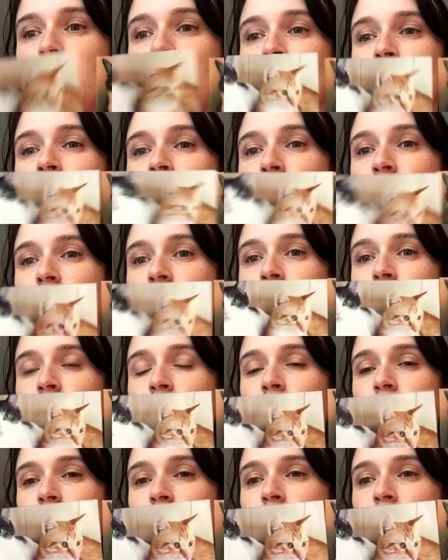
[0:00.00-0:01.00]
This here
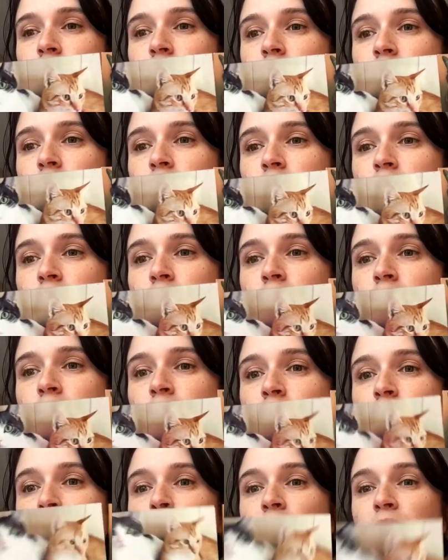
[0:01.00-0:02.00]
is
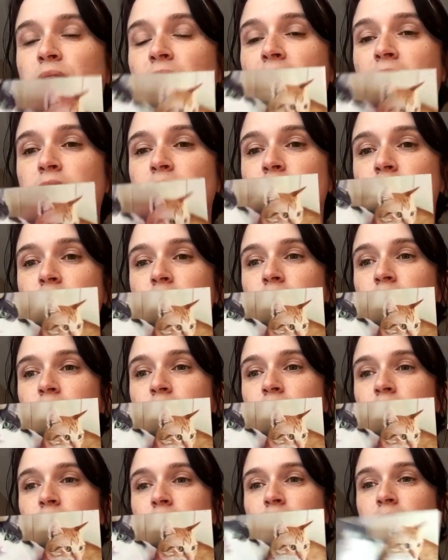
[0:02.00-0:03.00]
without
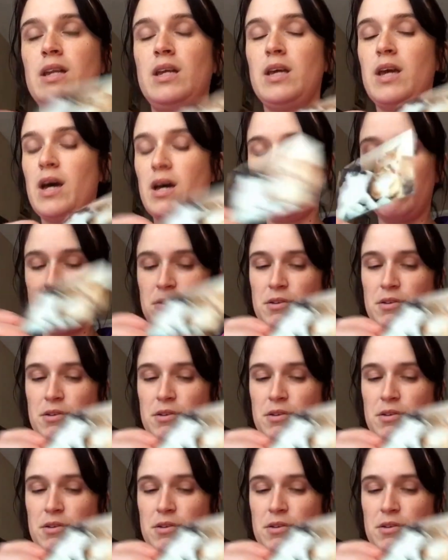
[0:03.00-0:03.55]
any kind of